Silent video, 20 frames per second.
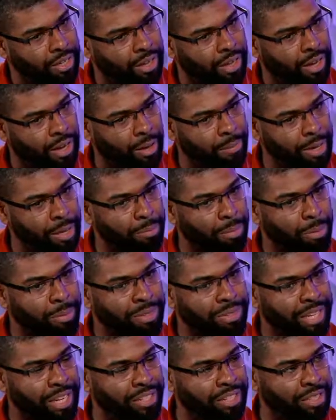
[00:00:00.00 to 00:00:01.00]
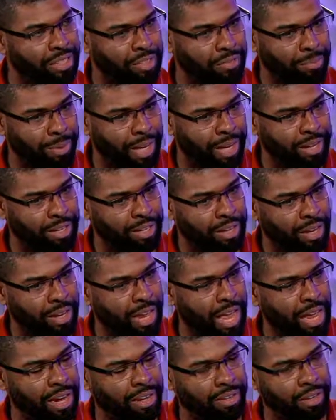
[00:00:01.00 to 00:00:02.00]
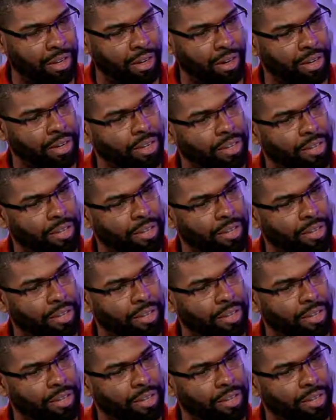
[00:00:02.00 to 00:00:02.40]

um, implementations of pet, okay. cat and dog.